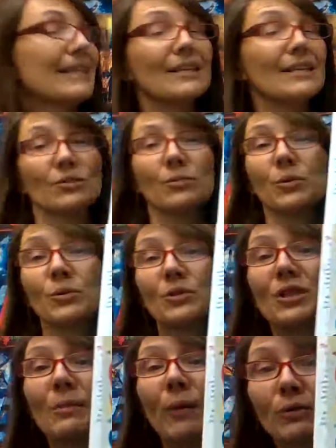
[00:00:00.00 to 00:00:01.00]
This
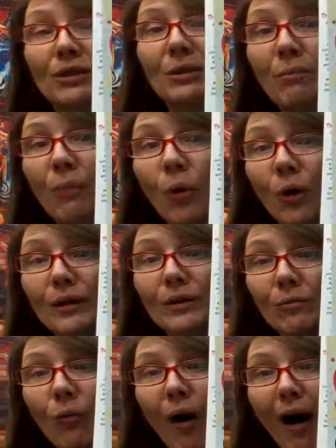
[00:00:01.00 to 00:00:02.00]
rule's the most
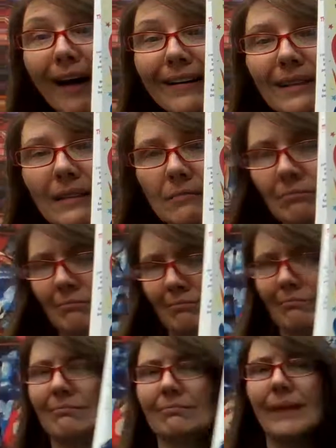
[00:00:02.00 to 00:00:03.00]
important one.
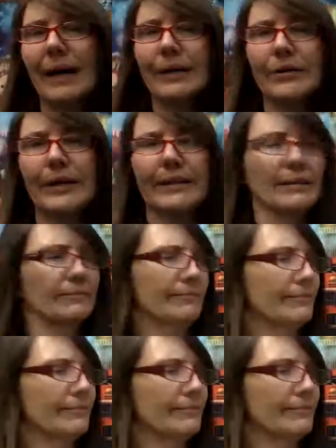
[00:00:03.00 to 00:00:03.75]
Agreed.